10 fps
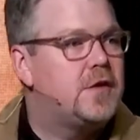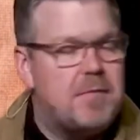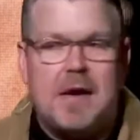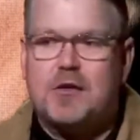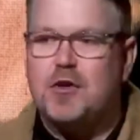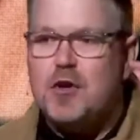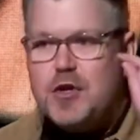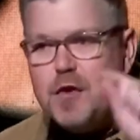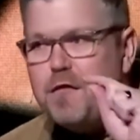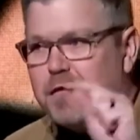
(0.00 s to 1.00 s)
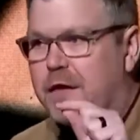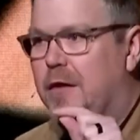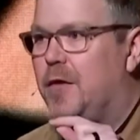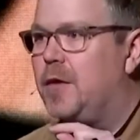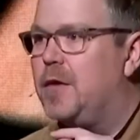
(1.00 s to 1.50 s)
to make sure you
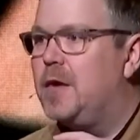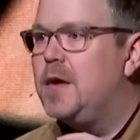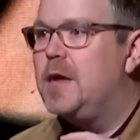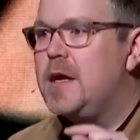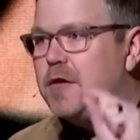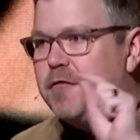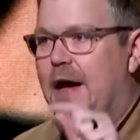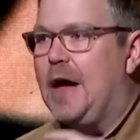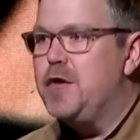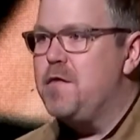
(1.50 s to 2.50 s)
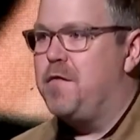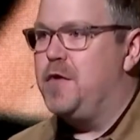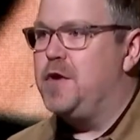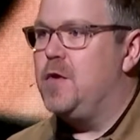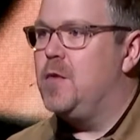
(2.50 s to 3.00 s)
feel his value
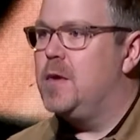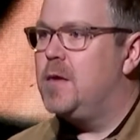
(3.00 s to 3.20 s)
for you.